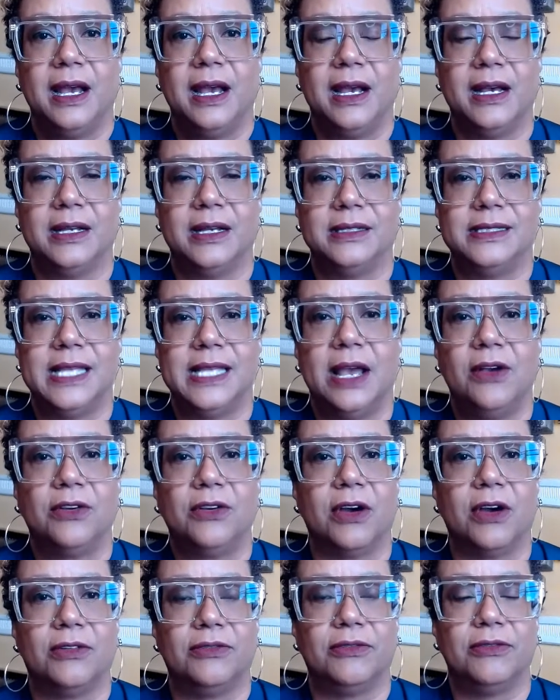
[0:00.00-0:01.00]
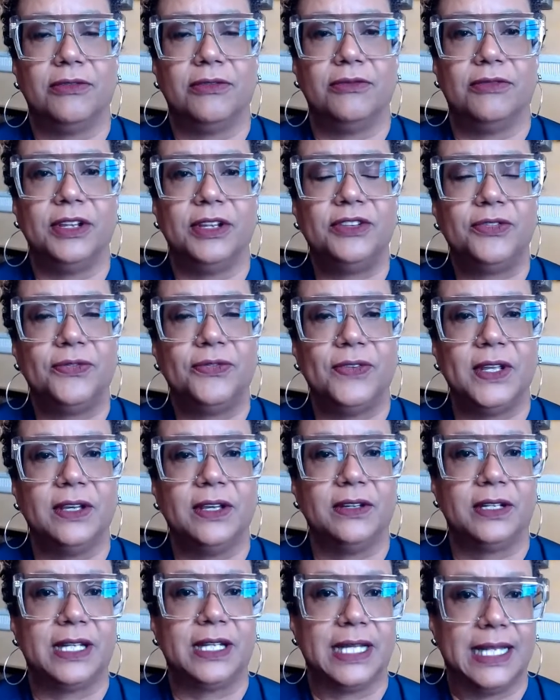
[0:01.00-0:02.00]
a town called
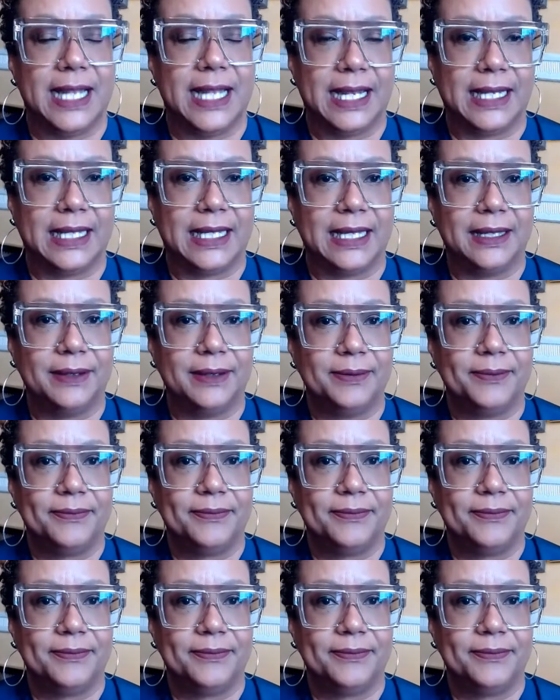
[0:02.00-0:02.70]
Ridgefield, Connecticut.